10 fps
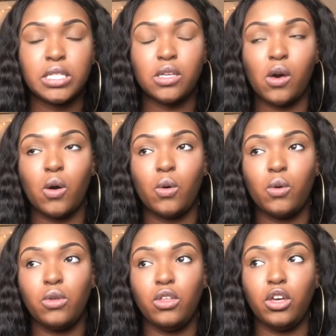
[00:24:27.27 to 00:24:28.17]
So
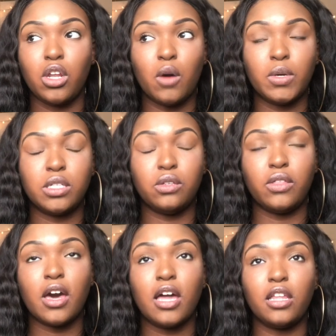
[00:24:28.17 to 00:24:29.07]
you can always do
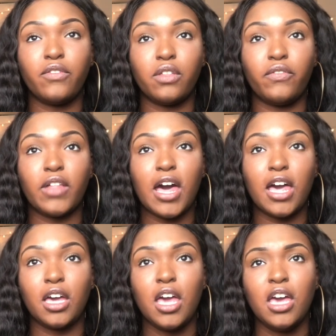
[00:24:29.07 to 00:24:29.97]
that. Look for the
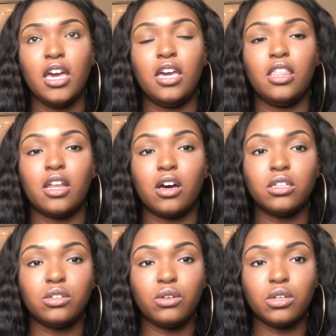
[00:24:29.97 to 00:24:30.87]
flag. And that
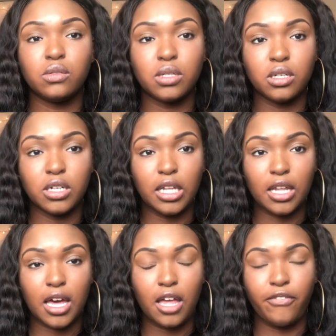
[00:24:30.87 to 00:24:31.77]
also goes with Greek
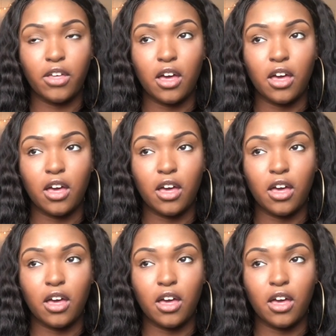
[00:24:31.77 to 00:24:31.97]
life.